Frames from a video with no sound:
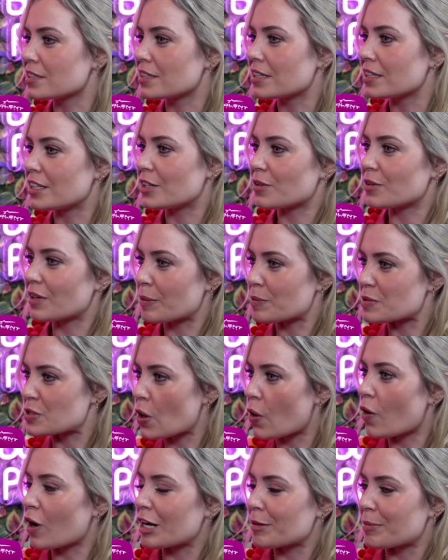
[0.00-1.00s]
It was
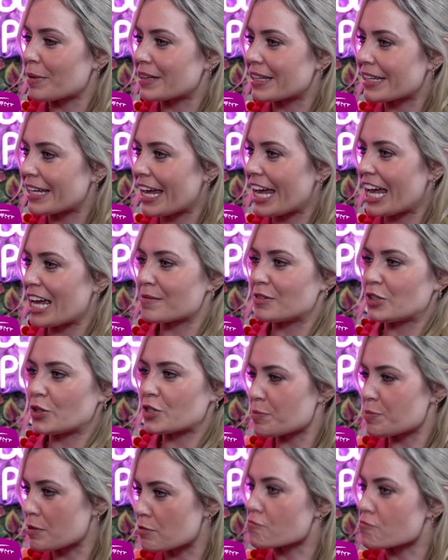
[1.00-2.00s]
all about the game and you had
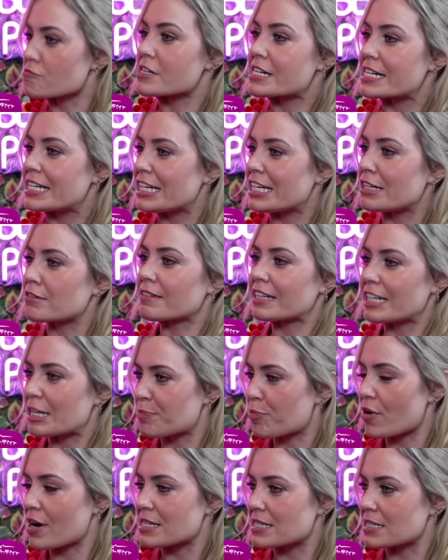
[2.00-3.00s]
to be really, really
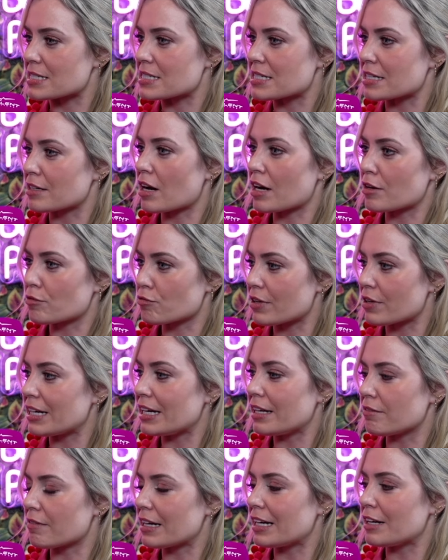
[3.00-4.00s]
present and
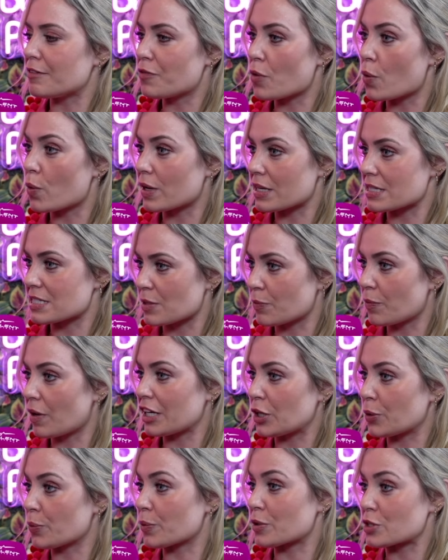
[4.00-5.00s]
really, really focused on
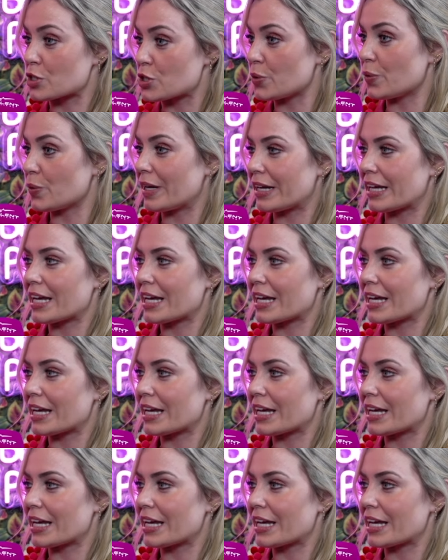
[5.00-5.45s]
what you were doing.